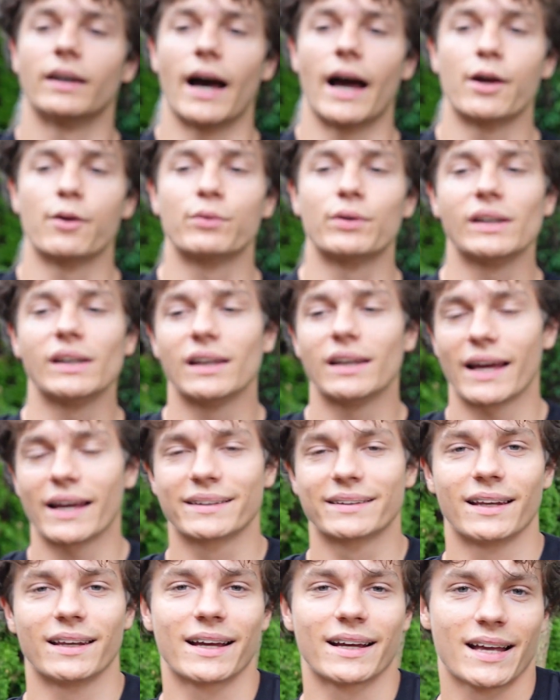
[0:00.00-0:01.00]
I really
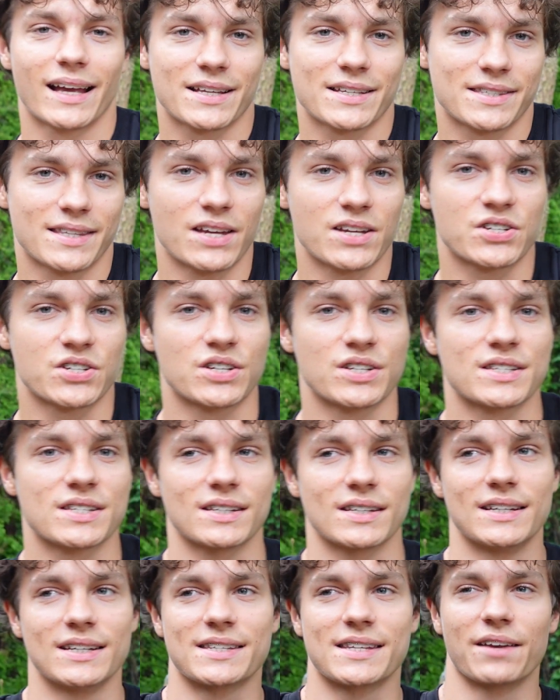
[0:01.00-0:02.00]
like the leg extensions.
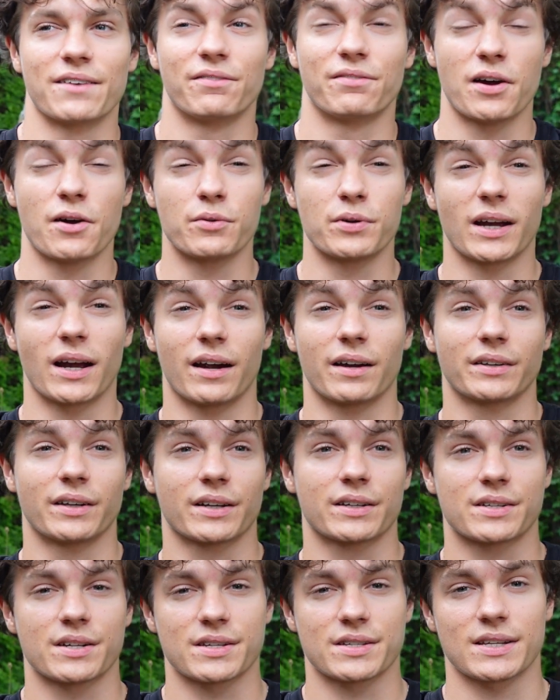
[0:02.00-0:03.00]
It's a very hard
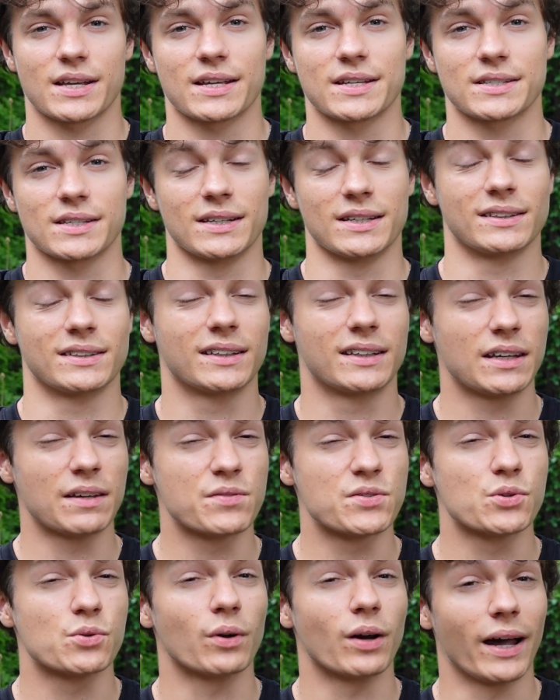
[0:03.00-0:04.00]
exercise. It
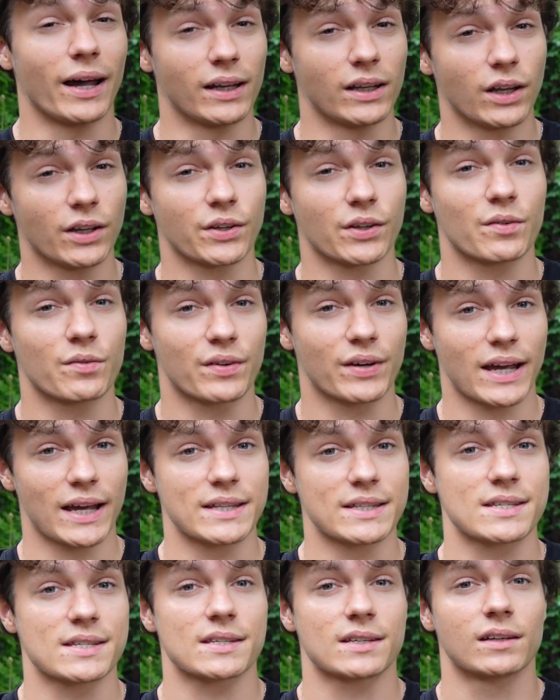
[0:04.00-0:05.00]
gives you a lot of
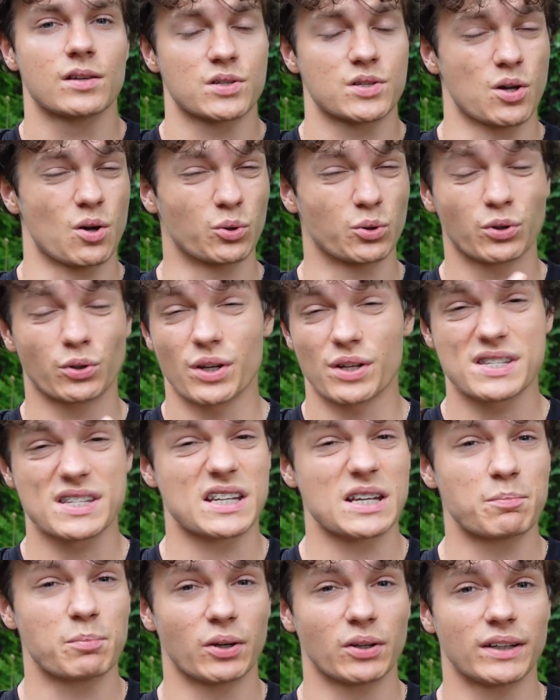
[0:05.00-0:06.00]
gains, so do not
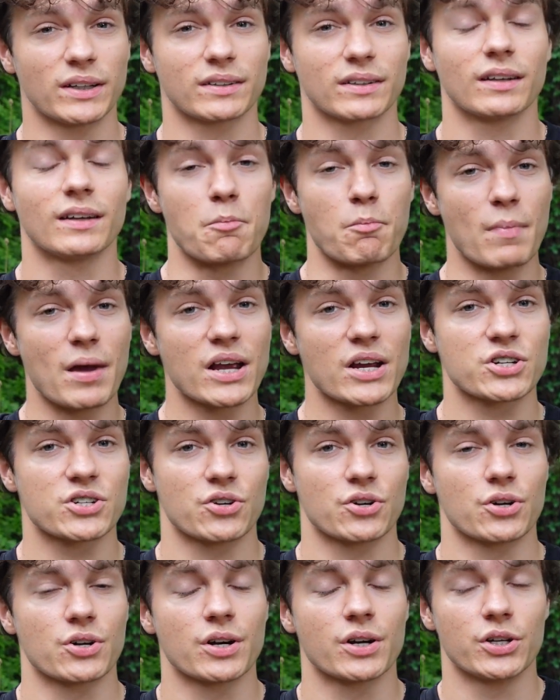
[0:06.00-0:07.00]
skip on it. Make
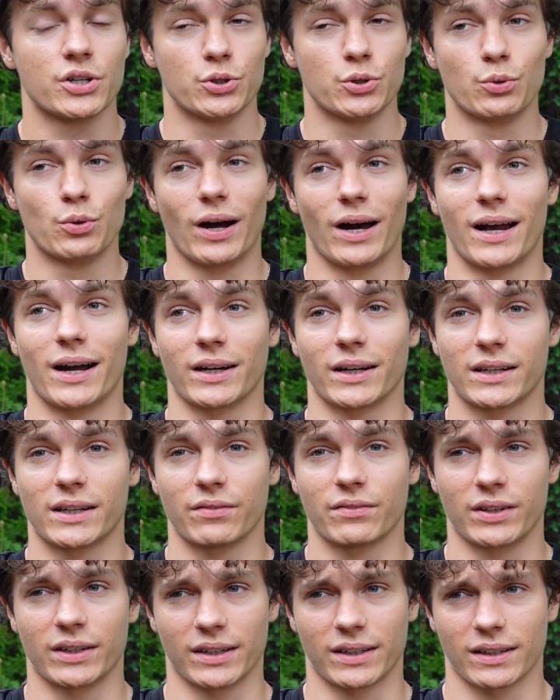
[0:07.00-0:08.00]
sure you are
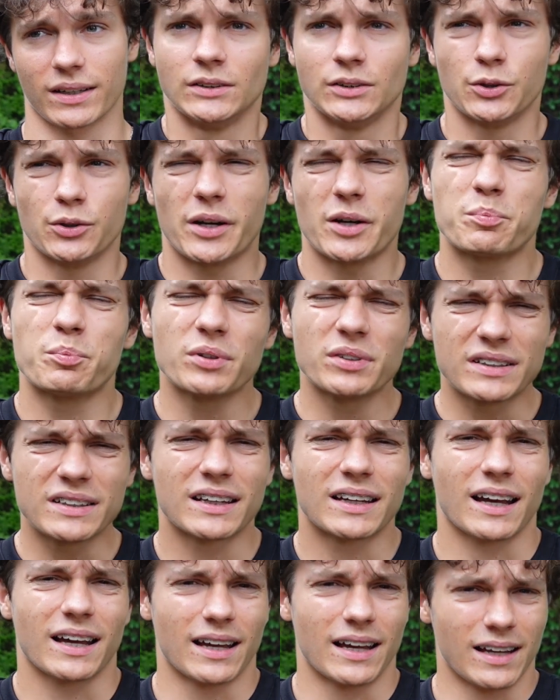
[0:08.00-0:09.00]
putting
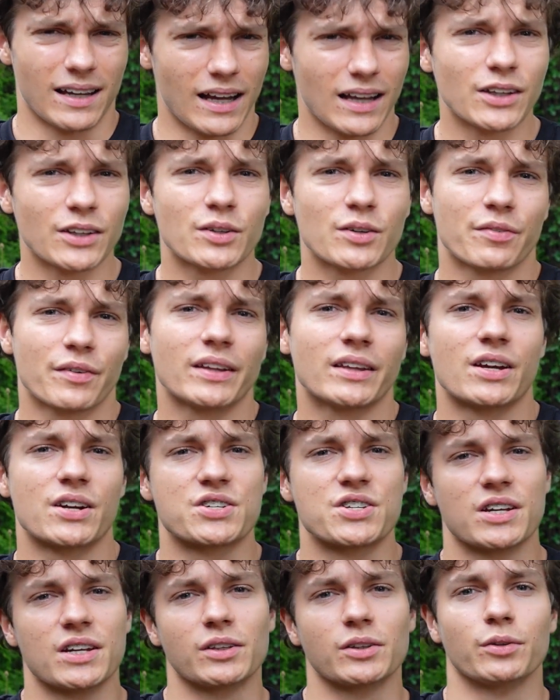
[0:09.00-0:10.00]
a lot of
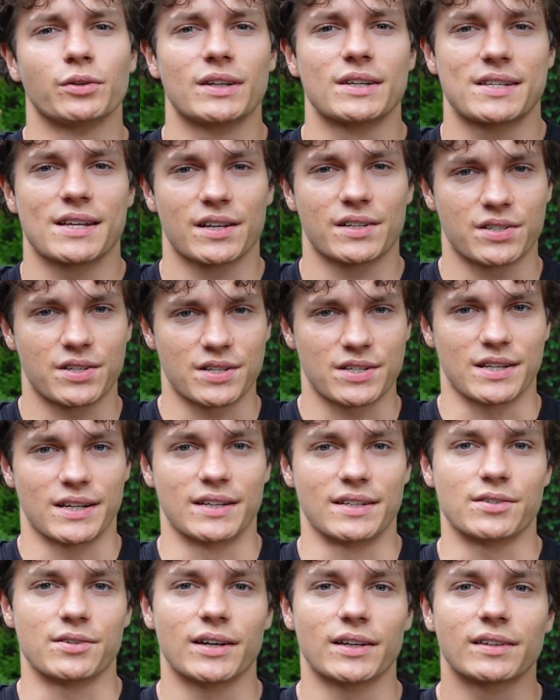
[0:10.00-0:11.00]
energy into this
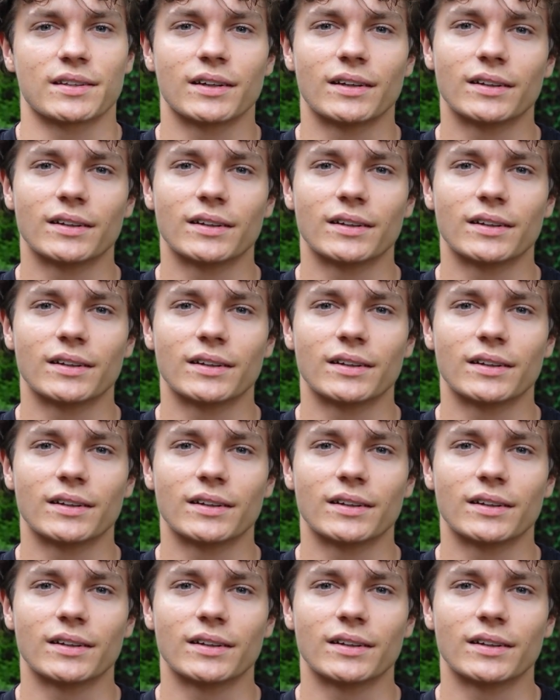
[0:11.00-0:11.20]
exercise, right?